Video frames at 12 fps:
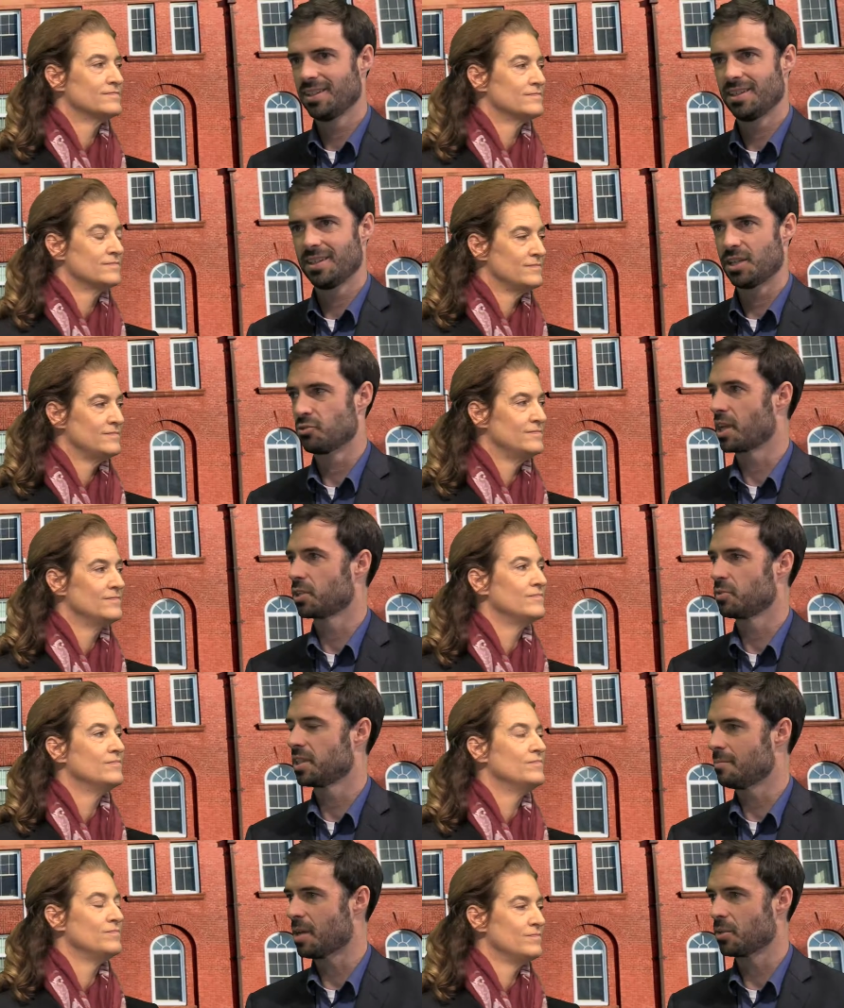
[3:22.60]
Speaker 1: and trying to
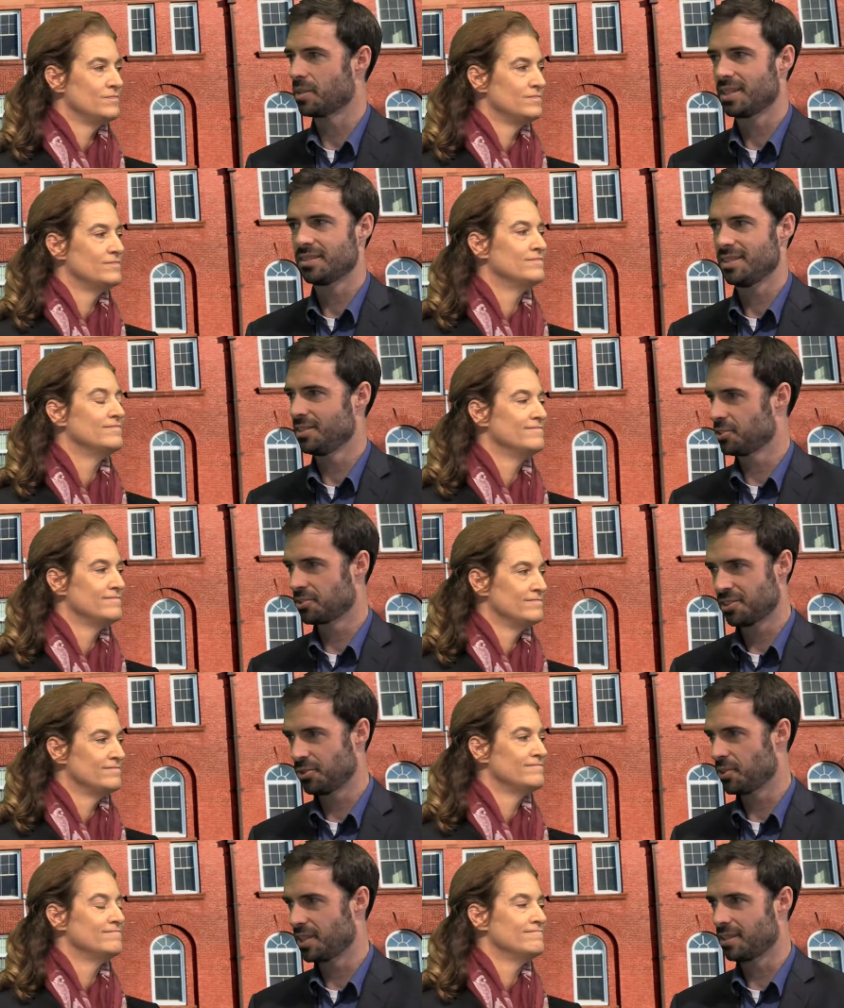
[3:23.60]
rent them out, and it's easier to
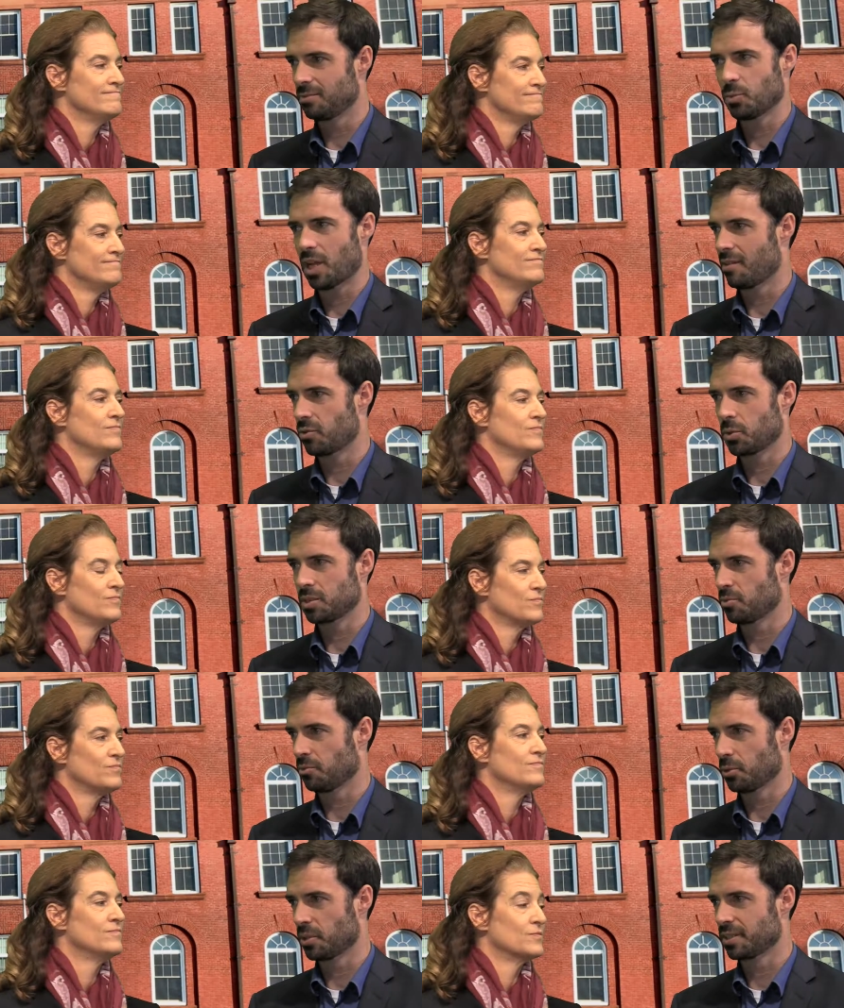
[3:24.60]
do than it ever was
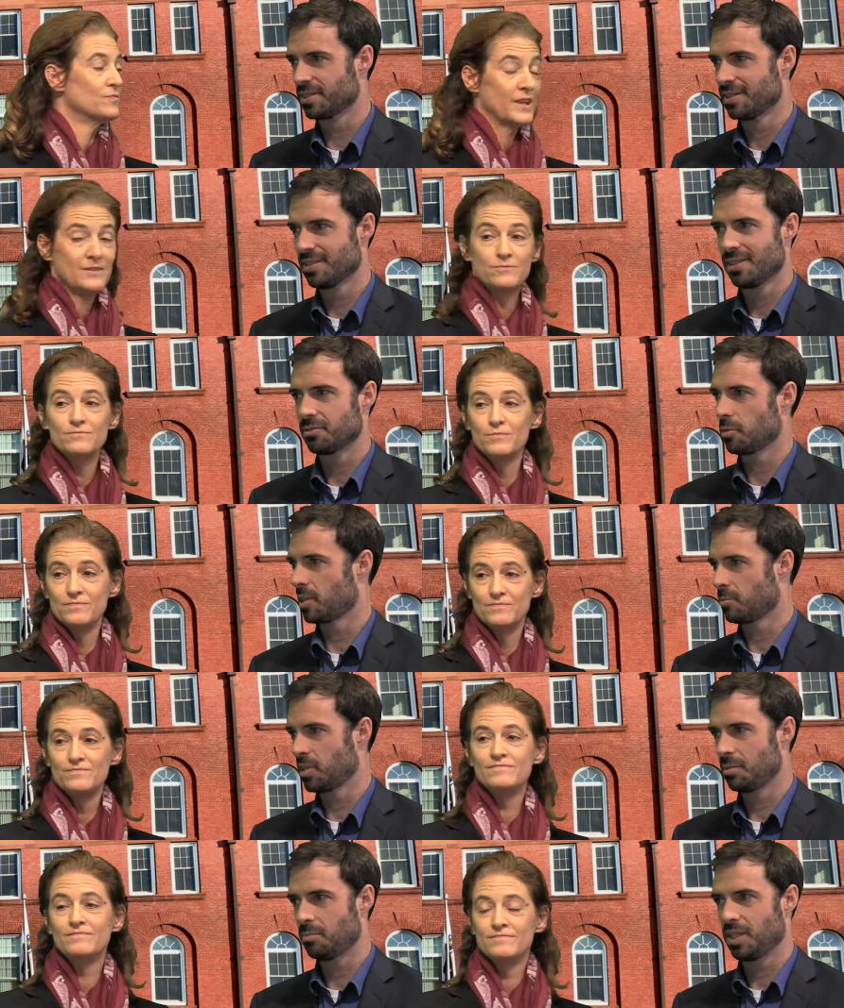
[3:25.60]
before. Right. Through
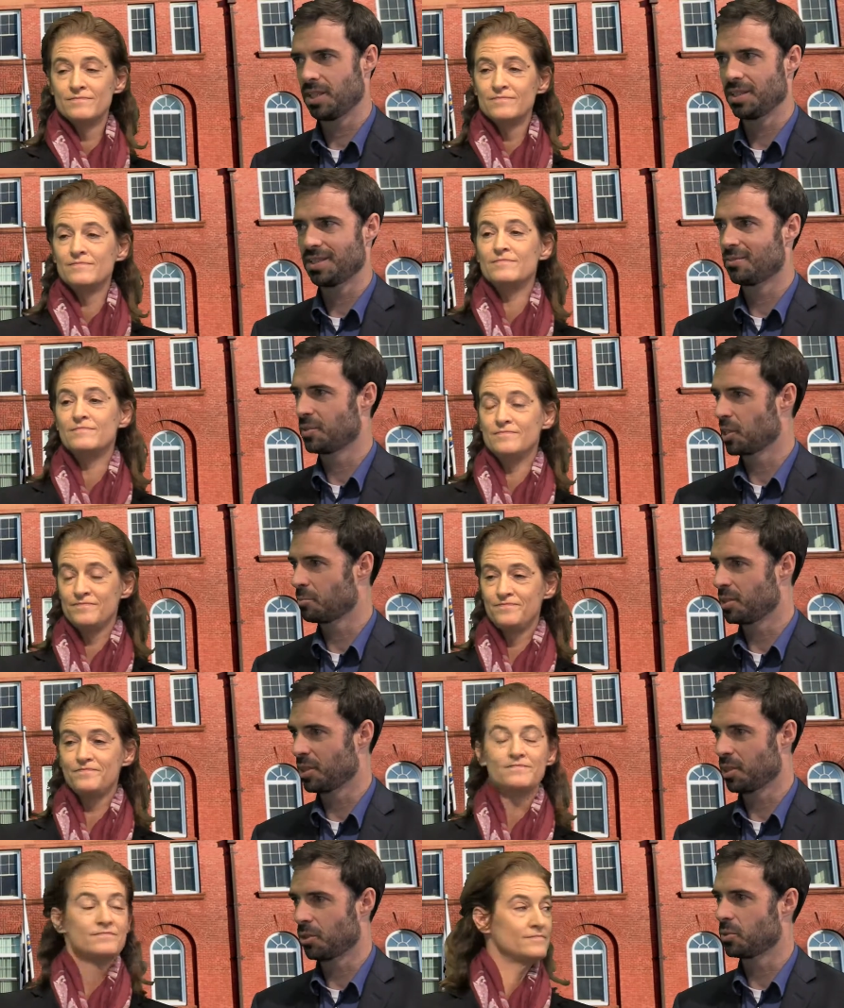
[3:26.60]
Airbnb and
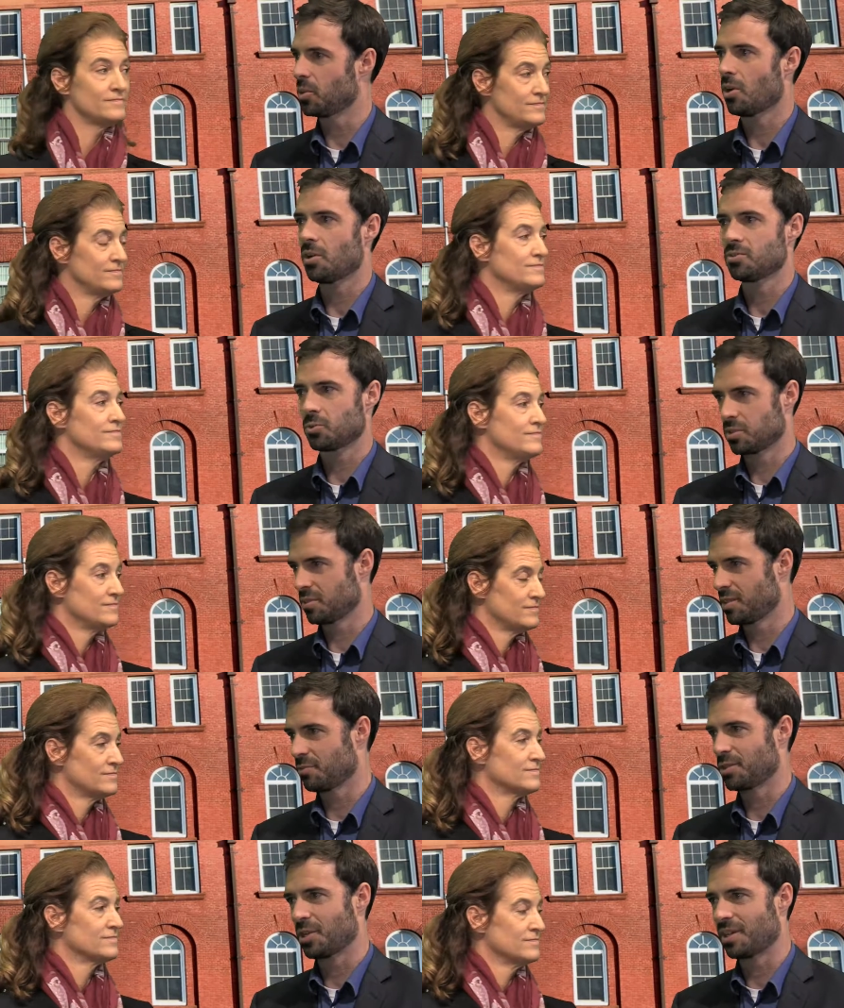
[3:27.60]
VRBO and all sorts of
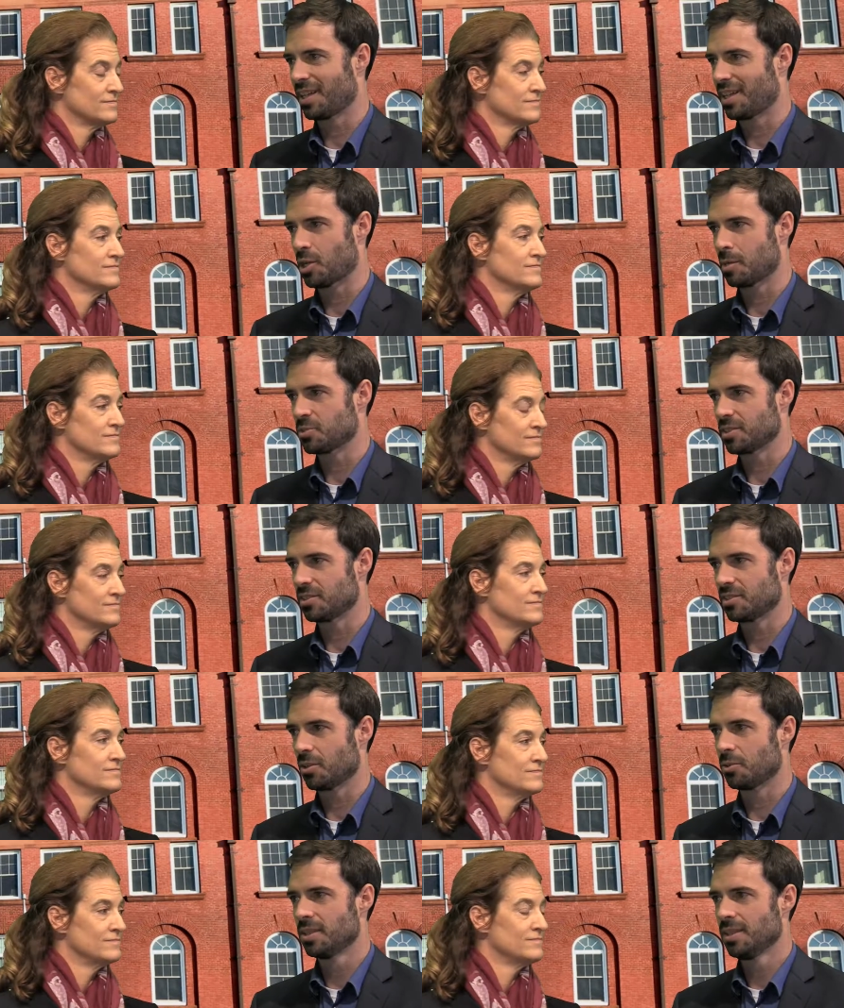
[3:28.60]
different online options.
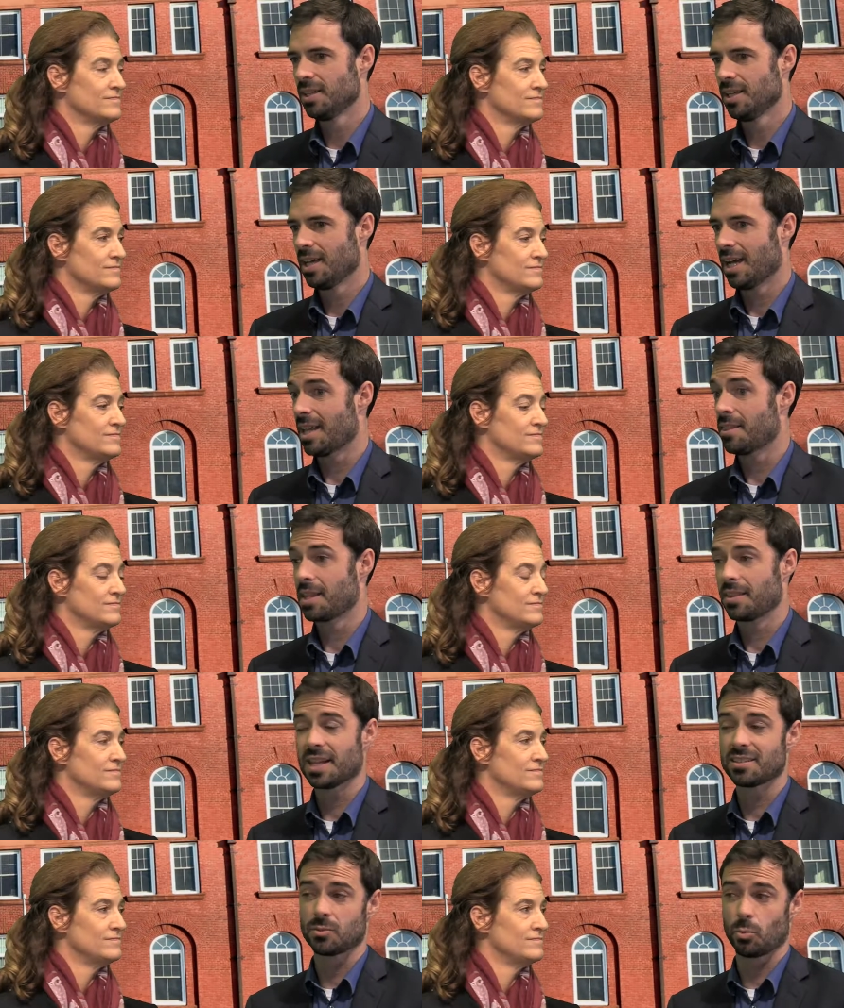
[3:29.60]
So I think
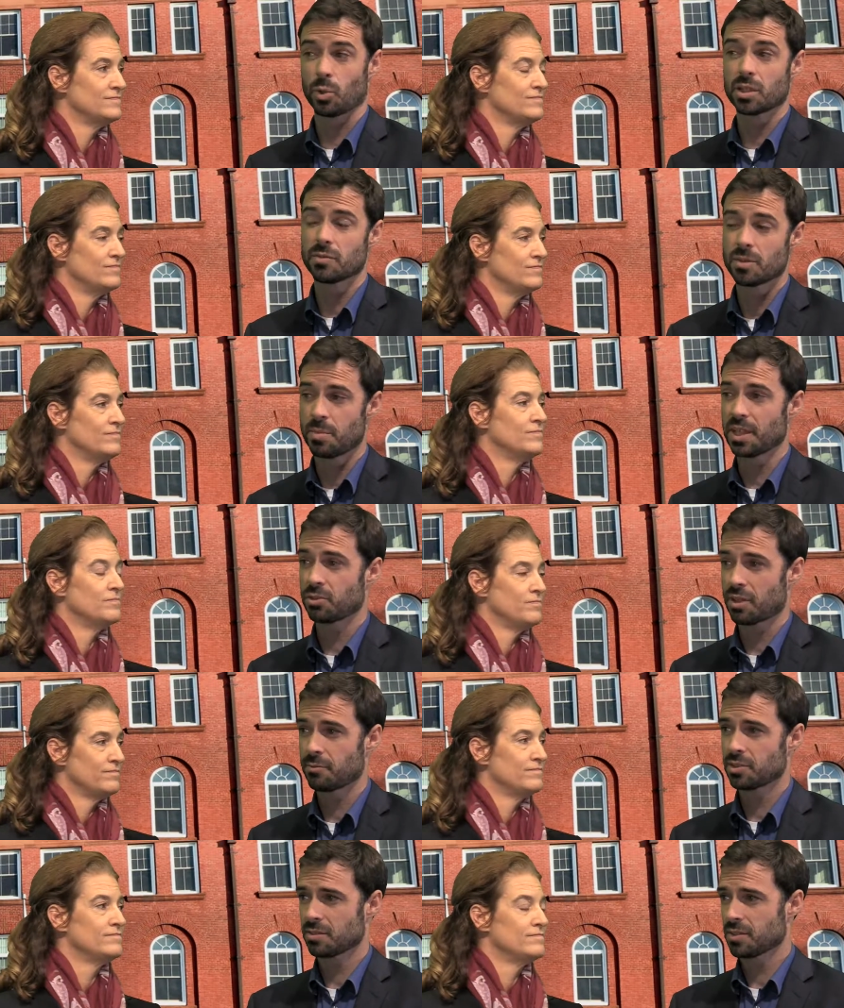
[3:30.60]
that's one of the big
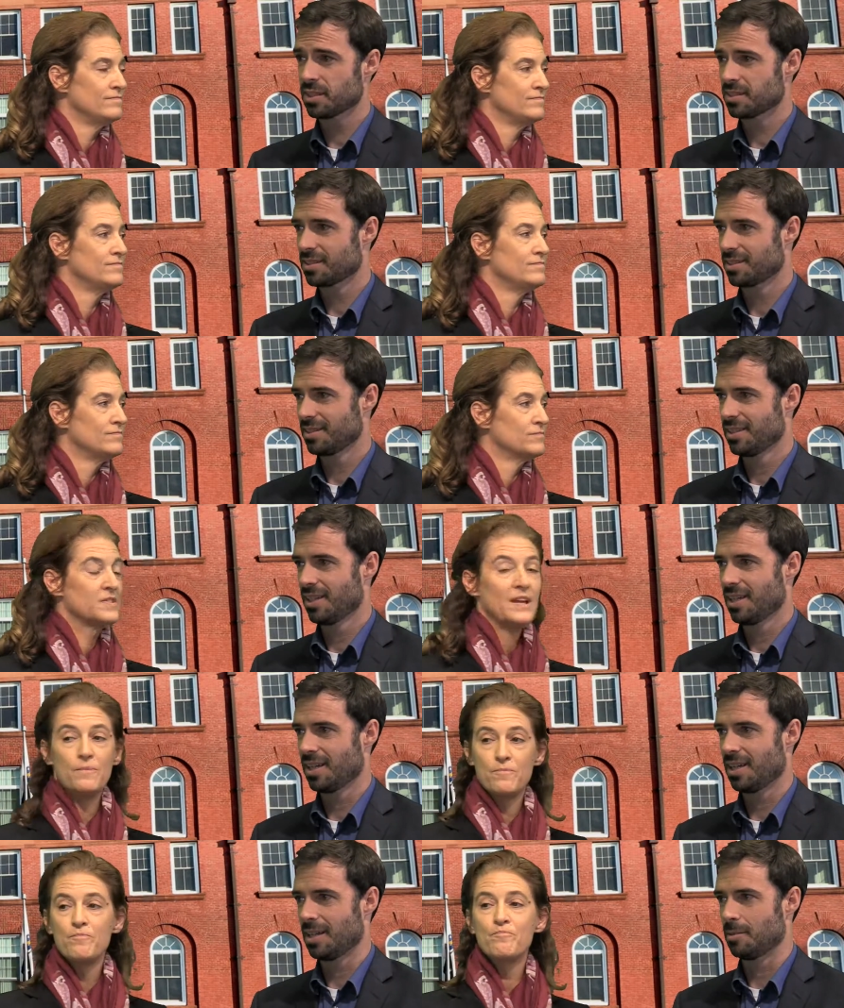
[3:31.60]
drivers of this yeah.
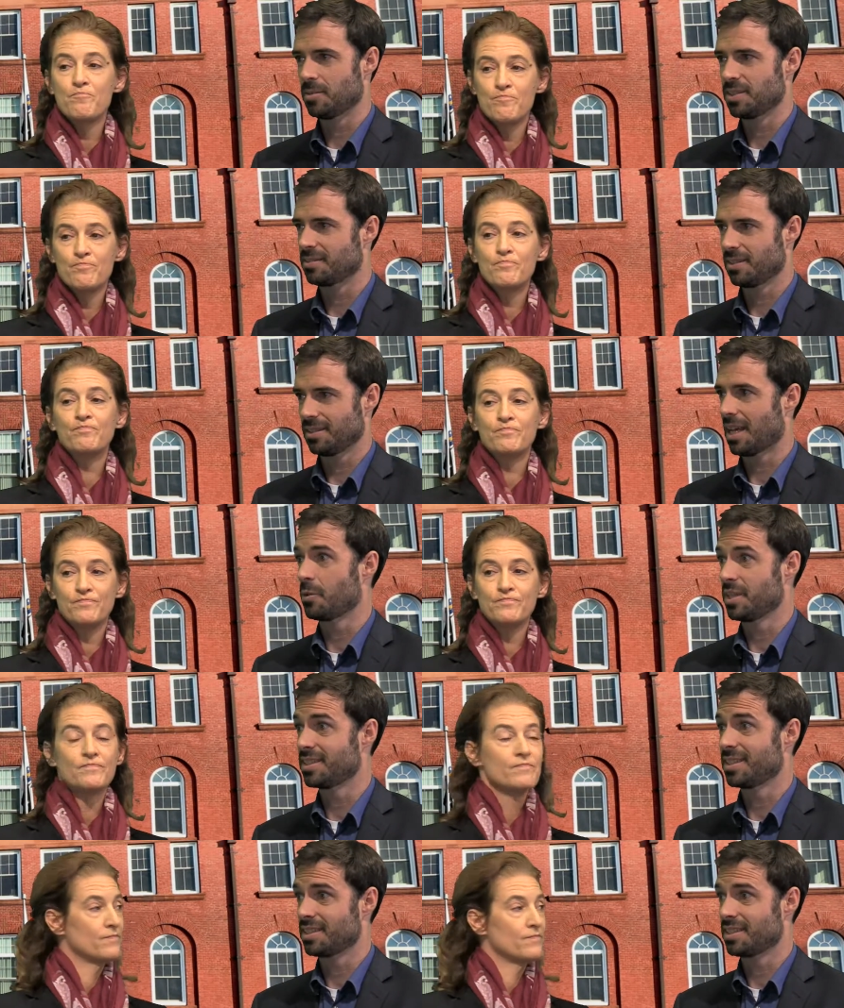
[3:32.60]
um, is, is, how easy it is